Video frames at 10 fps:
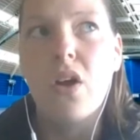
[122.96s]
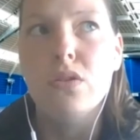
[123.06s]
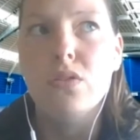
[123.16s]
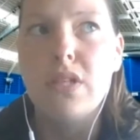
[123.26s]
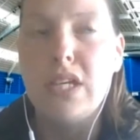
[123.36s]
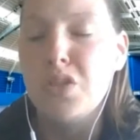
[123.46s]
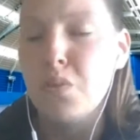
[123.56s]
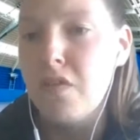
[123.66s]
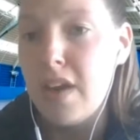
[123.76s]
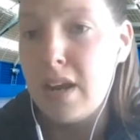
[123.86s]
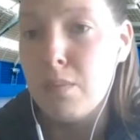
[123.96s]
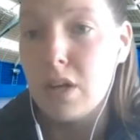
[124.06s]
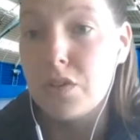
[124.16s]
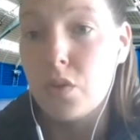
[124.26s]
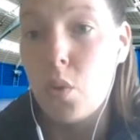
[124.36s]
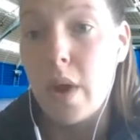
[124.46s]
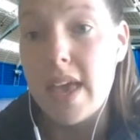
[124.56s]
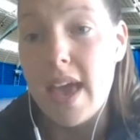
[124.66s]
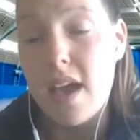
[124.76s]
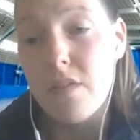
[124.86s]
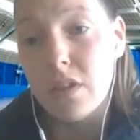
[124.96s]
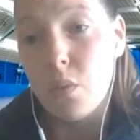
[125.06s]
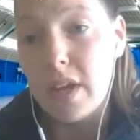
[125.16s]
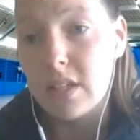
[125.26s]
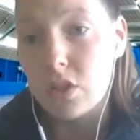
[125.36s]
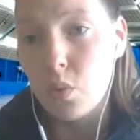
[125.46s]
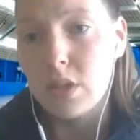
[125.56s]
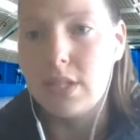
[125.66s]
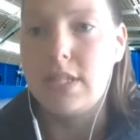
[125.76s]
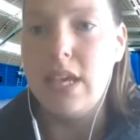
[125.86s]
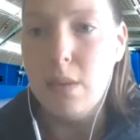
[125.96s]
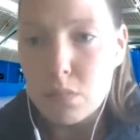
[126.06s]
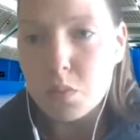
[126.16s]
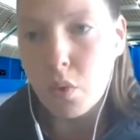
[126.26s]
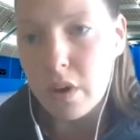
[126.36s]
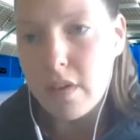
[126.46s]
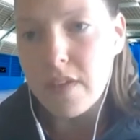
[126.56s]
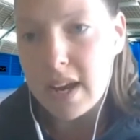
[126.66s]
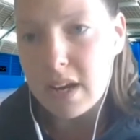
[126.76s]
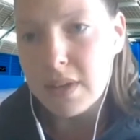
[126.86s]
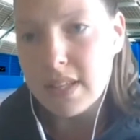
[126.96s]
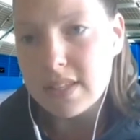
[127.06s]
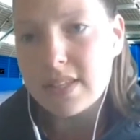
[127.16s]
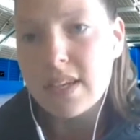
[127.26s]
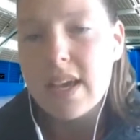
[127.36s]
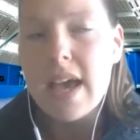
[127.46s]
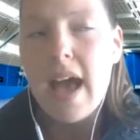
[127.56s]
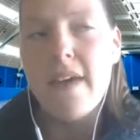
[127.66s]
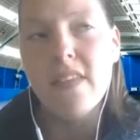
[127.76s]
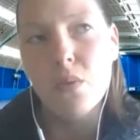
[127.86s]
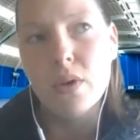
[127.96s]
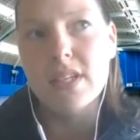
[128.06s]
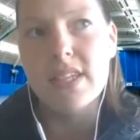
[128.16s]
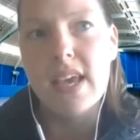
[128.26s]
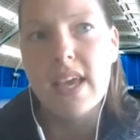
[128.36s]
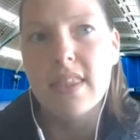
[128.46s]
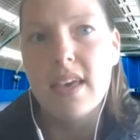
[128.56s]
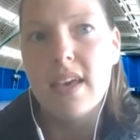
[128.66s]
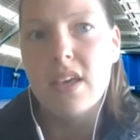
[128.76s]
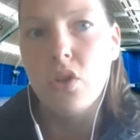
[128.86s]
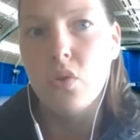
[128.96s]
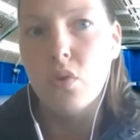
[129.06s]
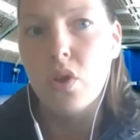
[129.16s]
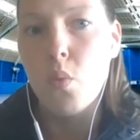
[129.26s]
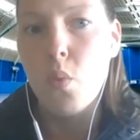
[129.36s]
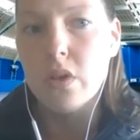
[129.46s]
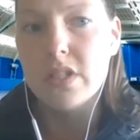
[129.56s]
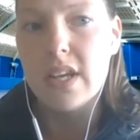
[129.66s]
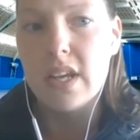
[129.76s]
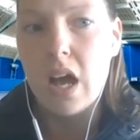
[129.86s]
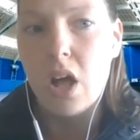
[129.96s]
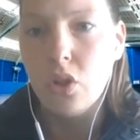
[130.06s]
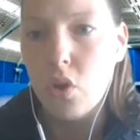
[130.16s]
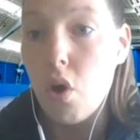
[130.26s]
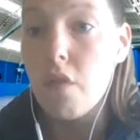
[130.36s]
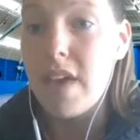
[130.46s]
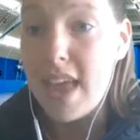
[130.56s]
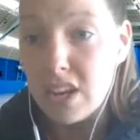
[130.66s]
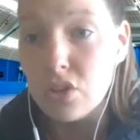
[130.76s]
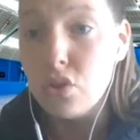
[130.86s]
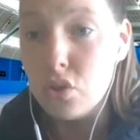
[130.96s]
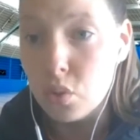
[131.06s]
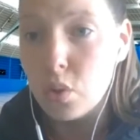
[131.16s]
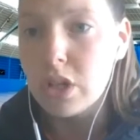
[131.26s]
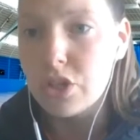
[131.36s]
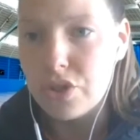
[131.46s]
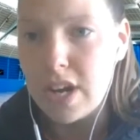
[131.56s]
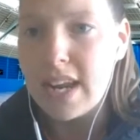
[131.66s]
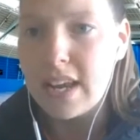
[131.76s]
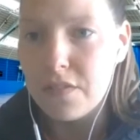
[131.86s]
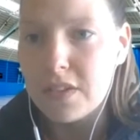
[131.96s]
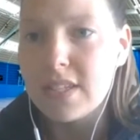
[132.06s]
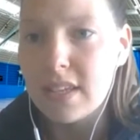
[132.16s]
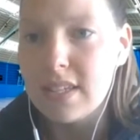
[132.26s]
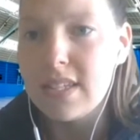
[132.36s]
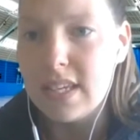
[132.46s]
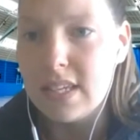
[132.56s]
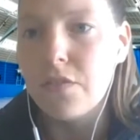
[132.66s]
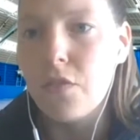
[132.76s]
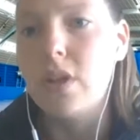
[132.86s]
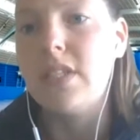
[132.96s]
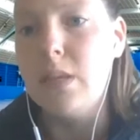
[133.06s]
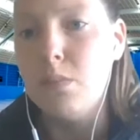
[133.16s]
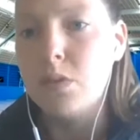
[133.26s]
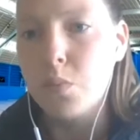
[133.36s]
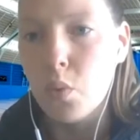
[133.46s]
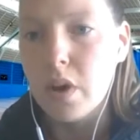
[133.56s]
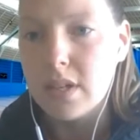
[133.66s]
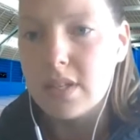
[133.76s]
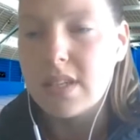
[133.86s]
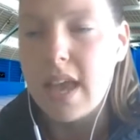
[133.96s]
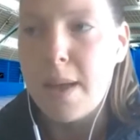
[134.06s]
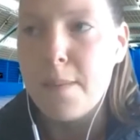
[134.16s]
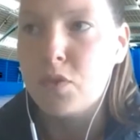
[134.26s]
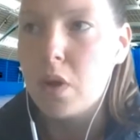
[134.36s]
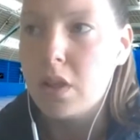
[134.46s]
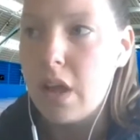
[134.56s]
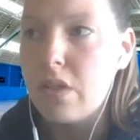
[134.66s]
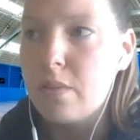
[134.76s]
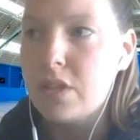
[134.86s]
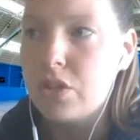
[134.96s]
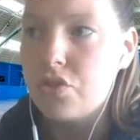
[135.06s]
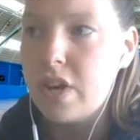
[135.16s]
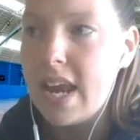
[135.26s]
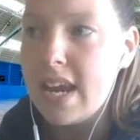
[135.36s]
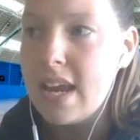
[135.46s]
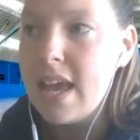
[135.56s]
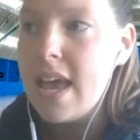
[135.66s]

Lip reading: consultation were very much quite heavily weighted towards team sport environments. And they were saying that, you know, there wasn't a lot of indoor training facilities for team sports to allow them to train